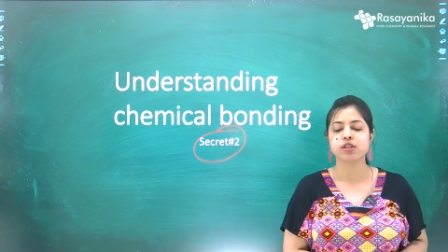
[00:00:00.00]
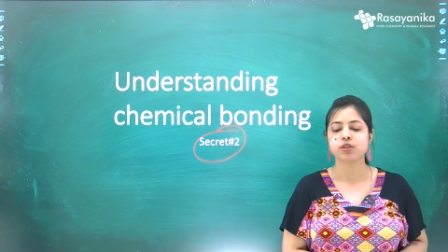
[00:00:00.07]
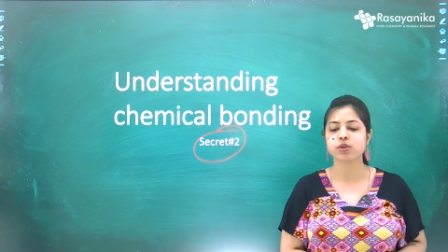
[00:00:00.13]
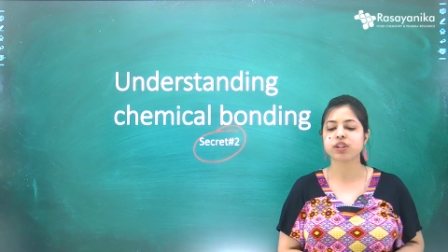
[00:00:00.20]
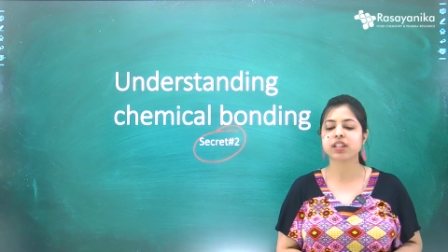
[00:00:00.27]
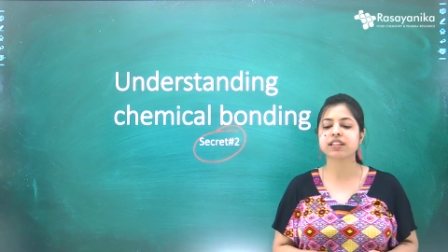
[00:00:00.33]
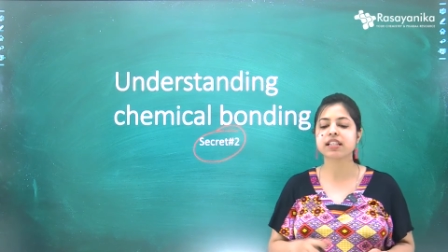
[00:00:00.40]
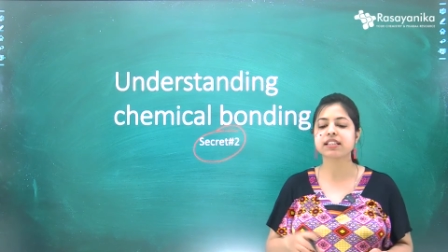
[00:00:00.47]

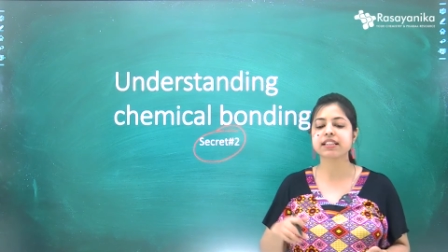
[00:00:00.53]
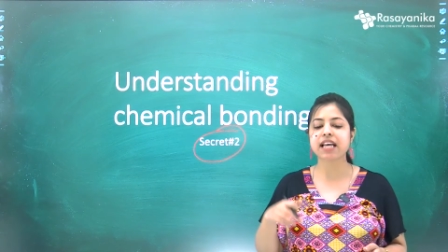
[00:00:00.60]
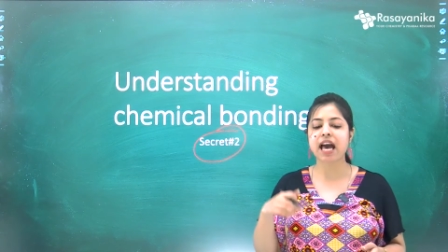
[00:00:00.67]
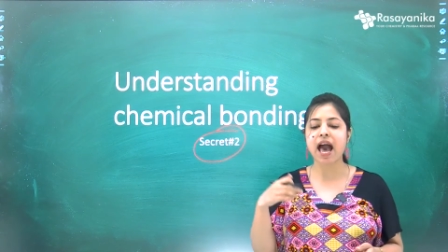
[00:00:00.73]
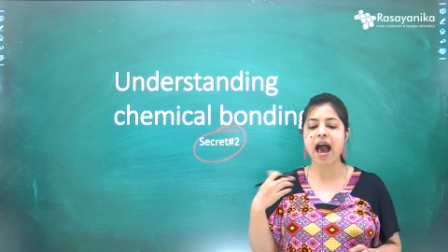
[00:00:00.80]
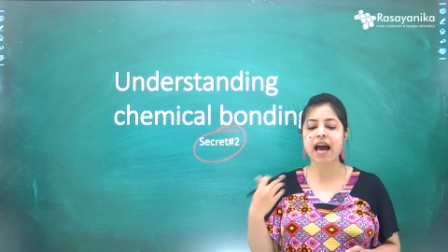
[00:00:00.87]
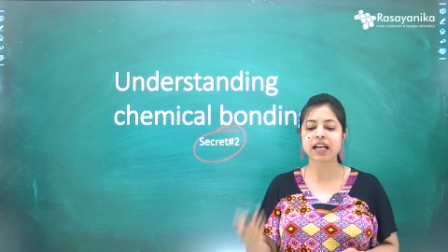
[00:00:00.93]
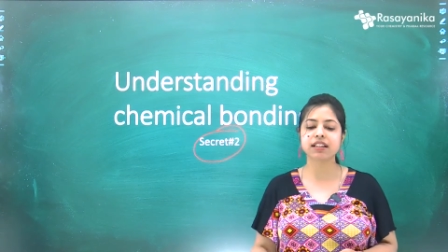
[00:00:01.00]
So this is
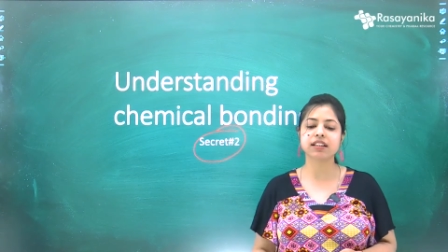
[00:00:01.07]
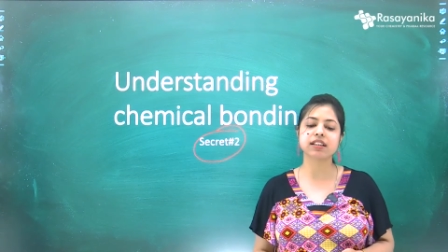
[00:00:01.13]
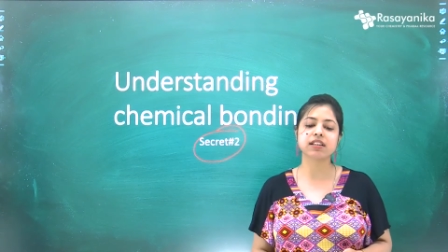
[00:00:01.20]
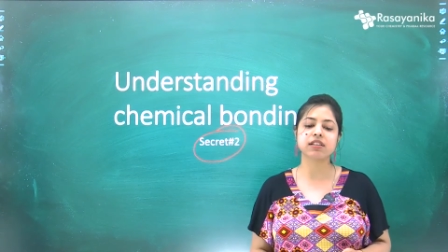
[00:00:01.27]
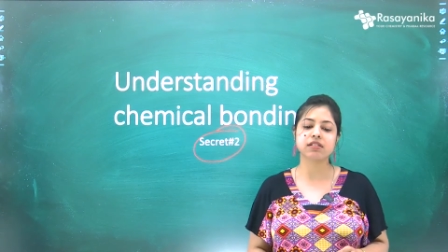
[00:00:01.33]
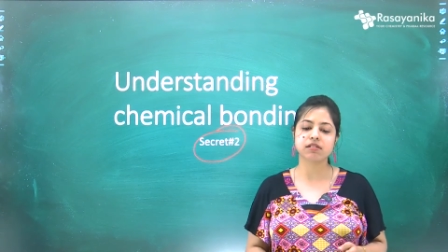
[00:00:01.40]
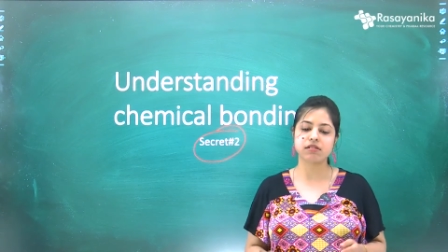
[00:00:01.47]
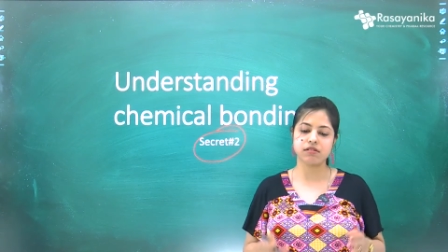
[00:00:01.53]

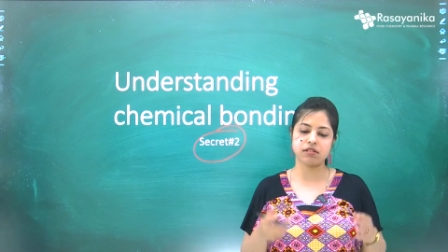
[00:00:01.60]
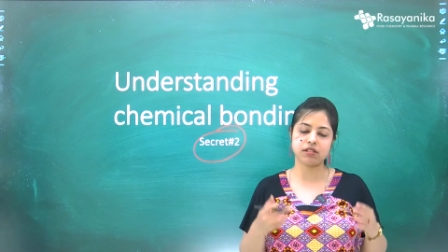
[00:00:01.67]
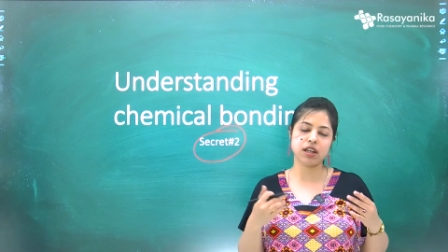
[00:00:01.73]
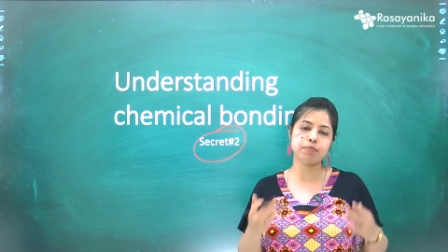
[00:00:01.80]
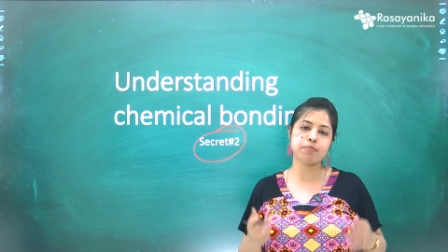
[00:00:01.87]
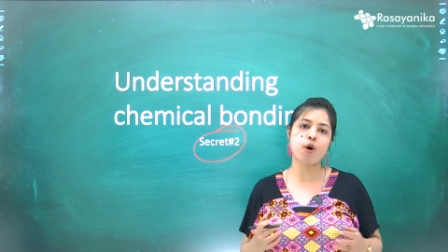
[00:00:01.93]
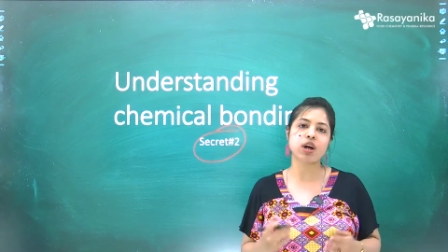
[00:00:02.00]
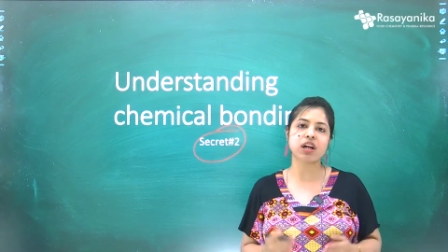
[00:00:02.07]
another
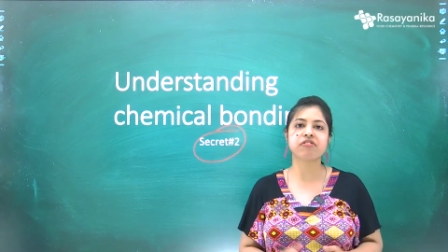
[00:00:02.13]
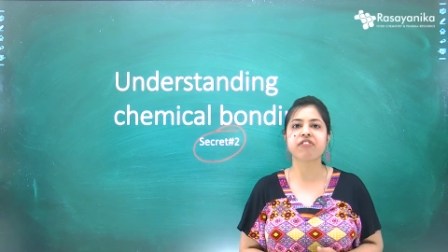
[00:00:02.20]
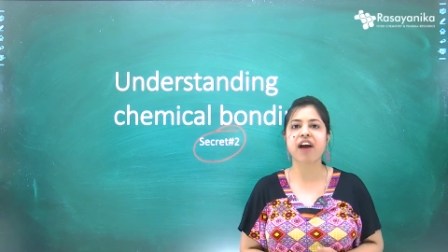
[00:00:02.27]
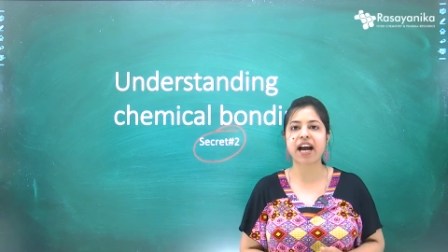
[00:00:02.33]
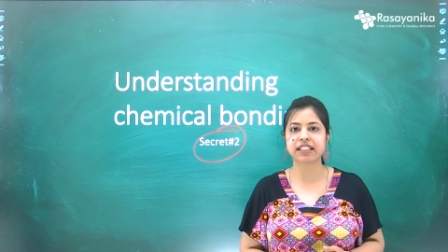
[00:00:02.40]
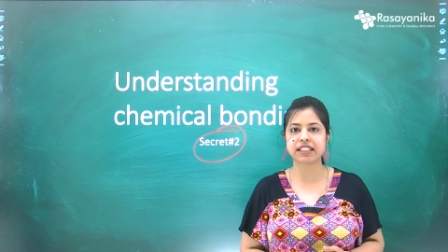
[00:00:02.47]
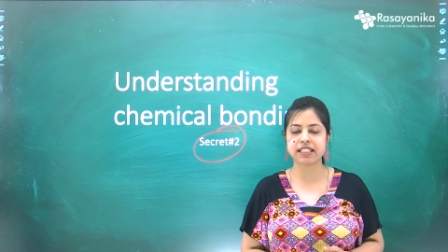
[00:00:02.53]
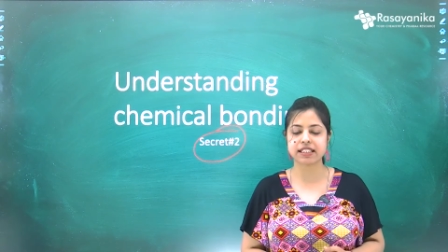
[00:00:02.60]
important
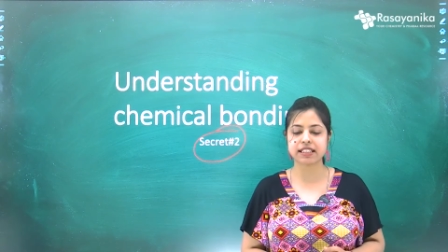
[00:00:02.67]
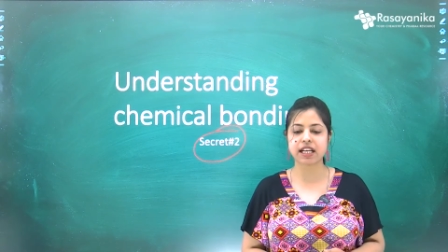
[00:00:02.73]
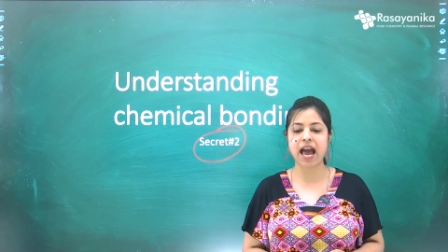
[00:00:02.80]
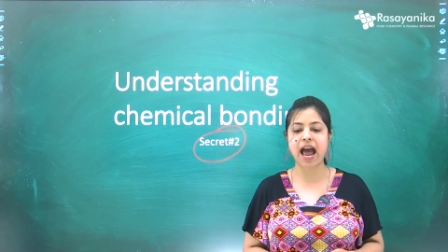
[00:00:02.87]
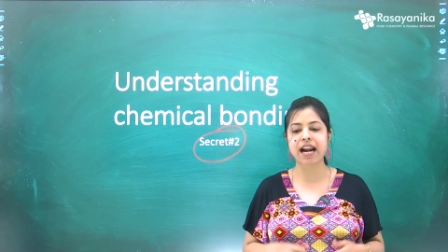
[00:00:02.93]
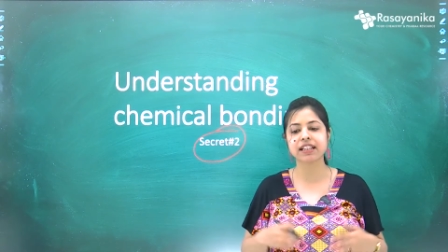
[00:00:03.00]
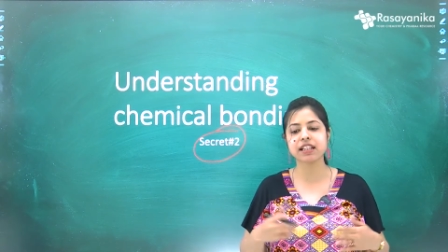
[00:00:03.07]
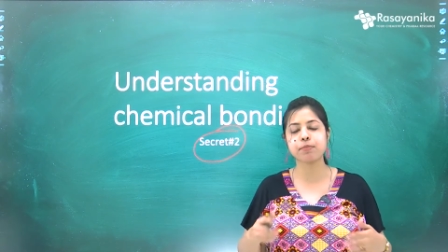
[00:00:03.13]
fact is the
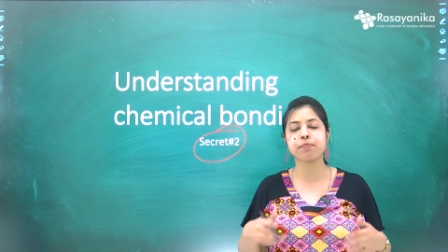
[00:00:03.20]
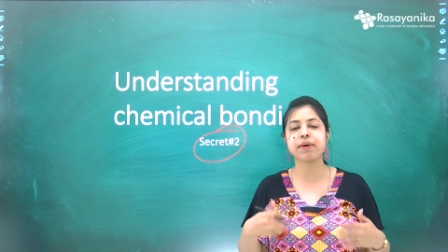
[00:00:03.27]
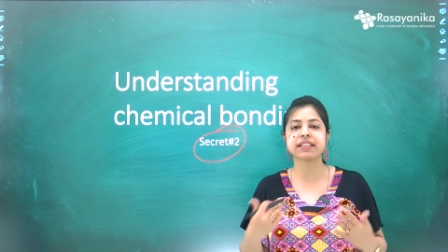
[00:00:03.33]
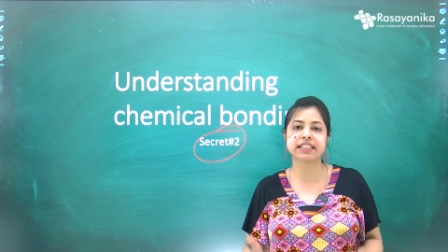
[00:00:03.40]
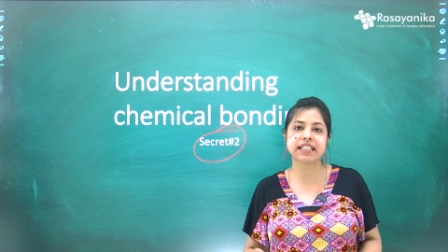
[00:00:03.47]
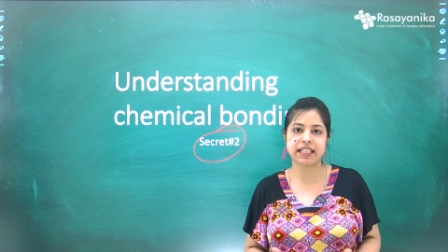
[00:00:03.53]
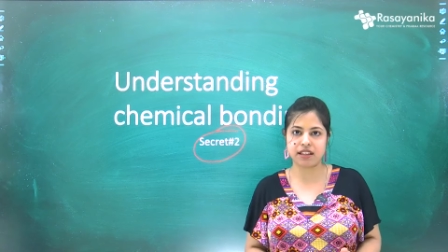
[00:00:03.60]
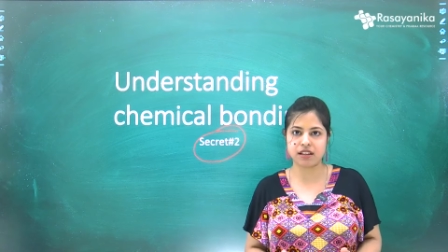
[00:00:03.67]
another
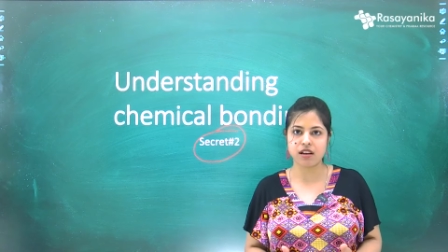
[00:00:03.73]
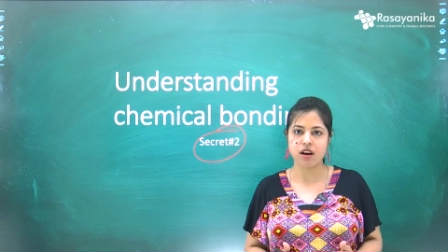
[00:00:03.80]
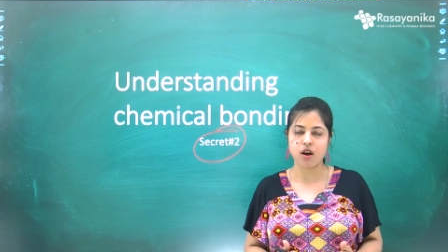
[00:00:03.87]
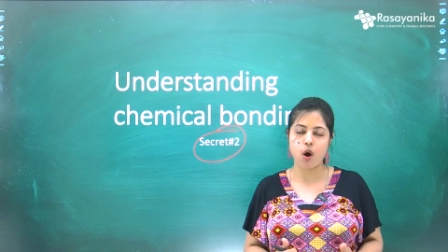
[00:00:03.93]
basic